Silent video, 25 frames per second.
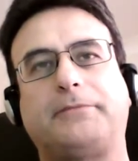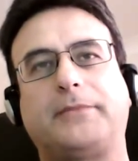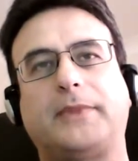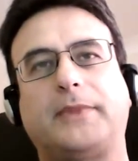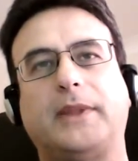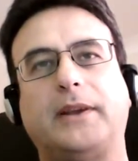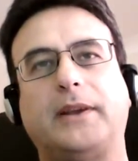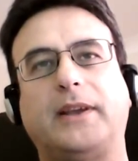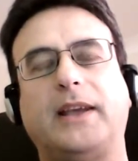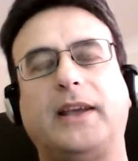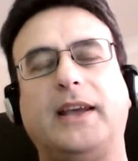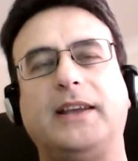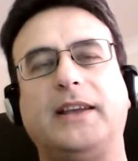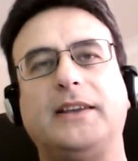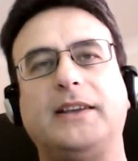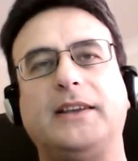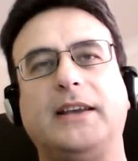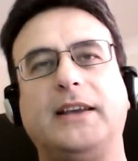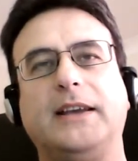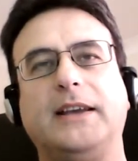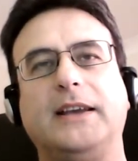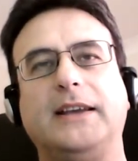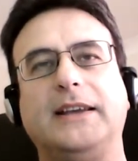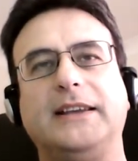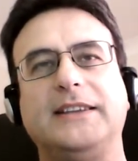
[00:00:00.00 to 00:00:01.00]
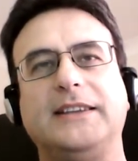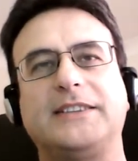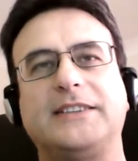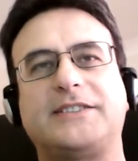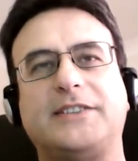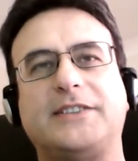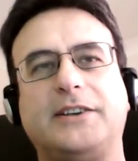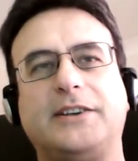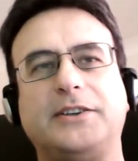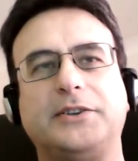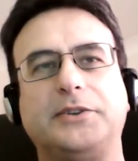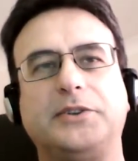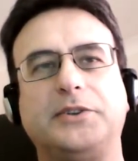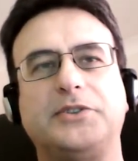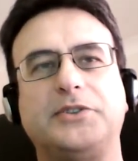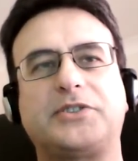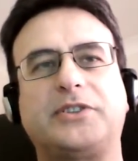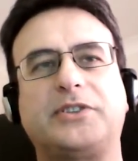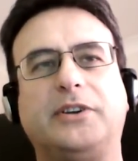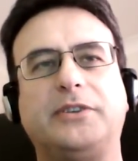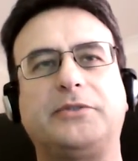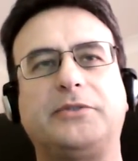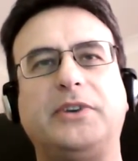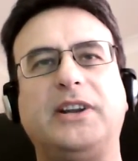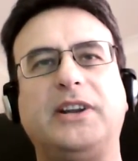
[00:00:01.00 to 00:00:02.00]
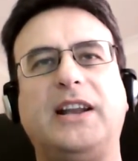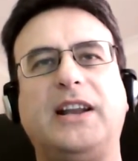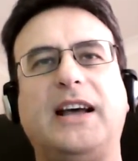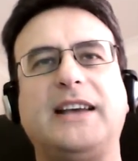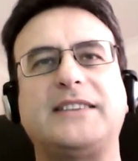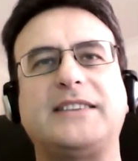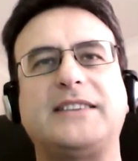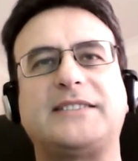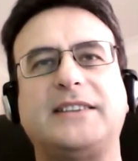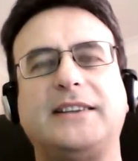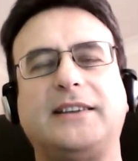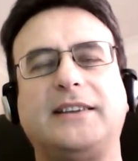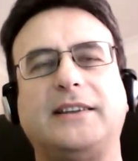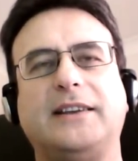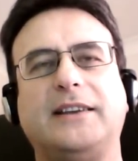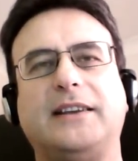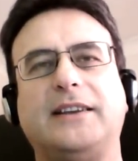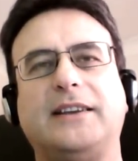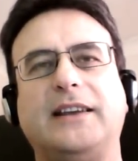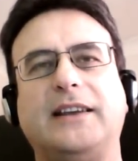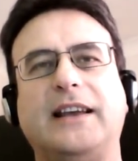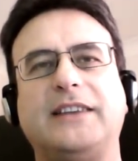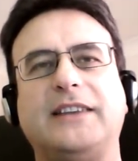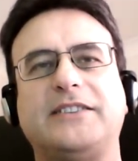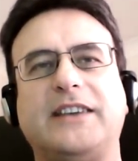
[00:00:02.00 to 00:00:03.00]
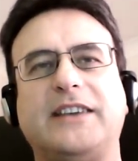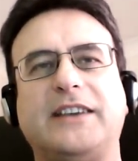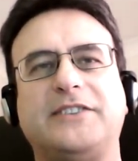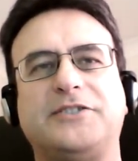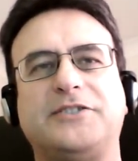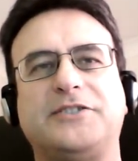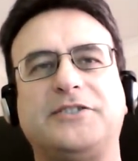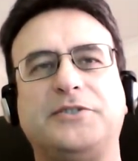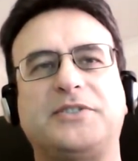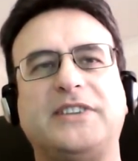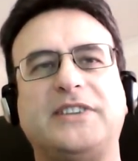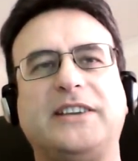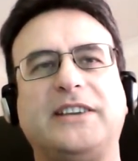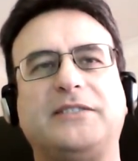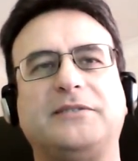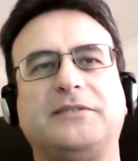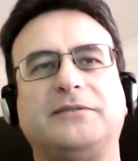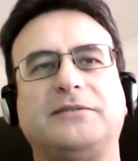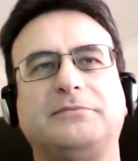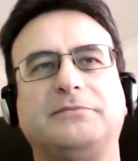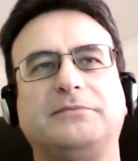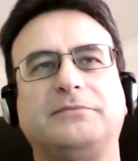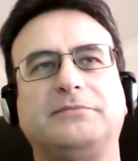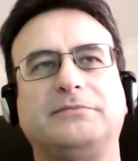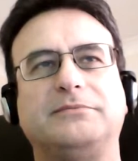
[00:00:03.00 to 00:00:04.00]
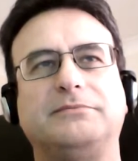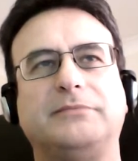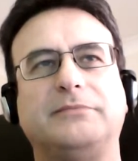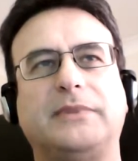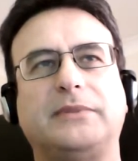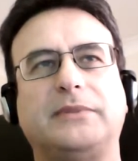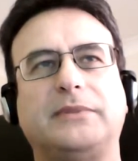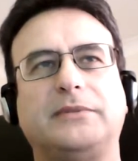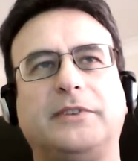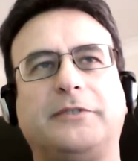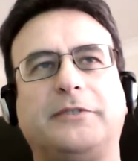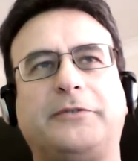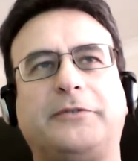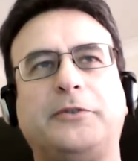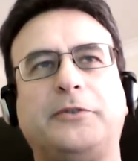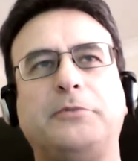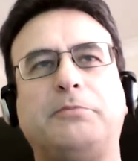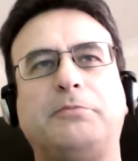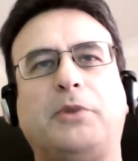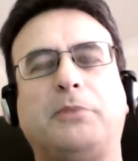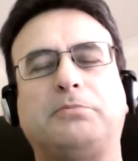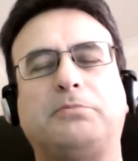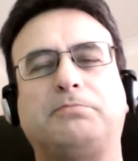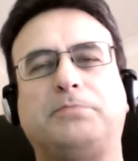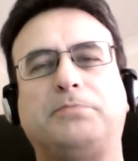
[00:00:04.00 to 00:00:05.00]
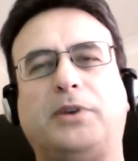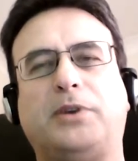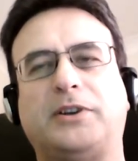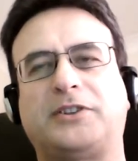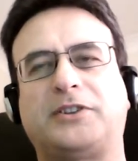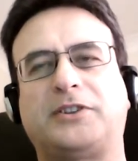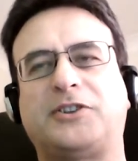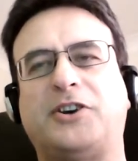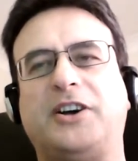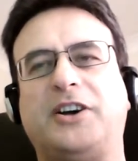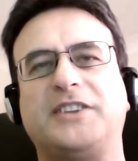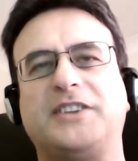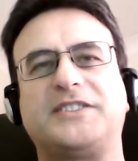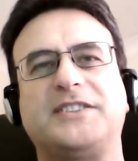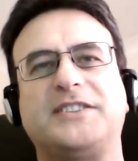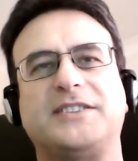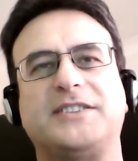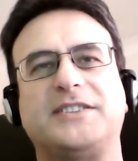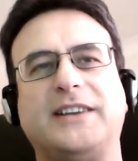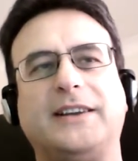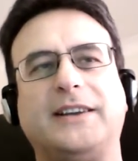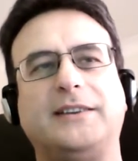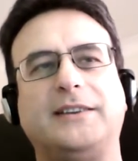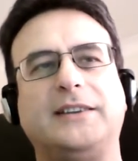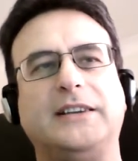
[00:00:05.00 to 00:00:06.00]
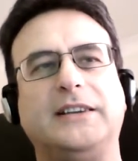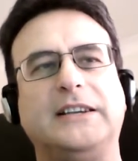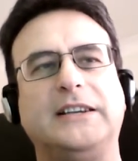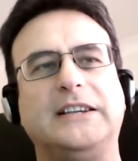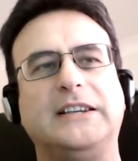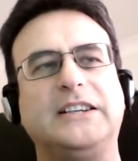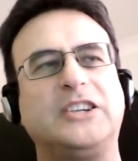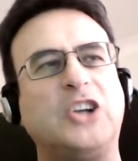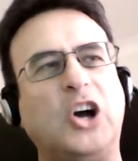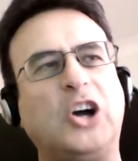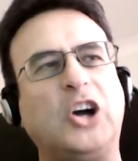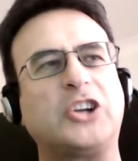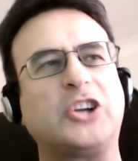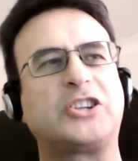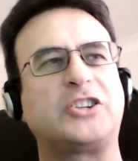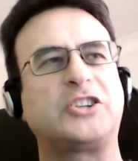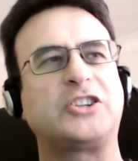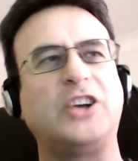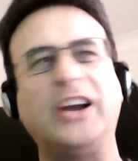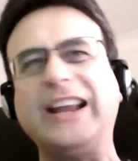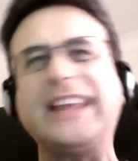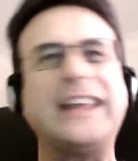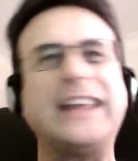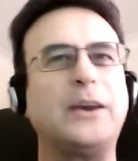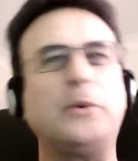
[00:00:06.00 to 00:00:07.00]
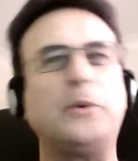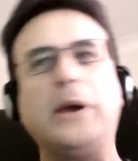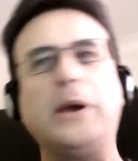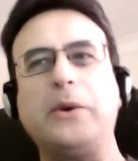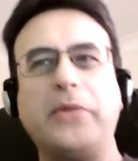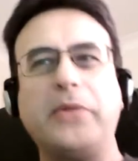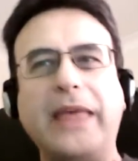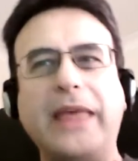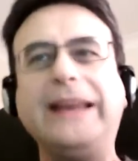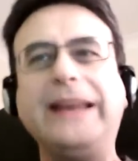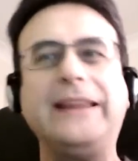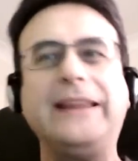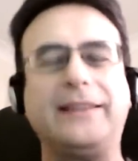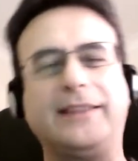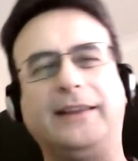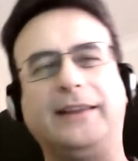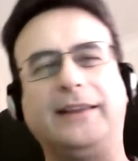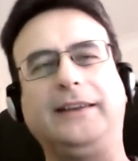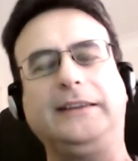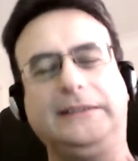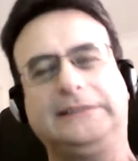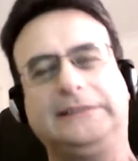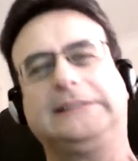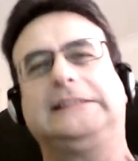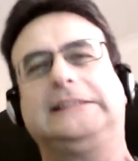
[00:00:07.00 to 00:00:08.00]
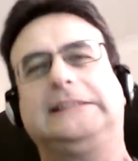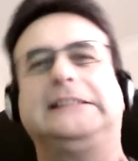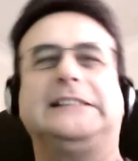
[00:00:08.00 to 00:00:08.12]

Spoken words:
Okay? So you start realizing, as you said in a few podcasts, is that, gosh, can't I get away with anything?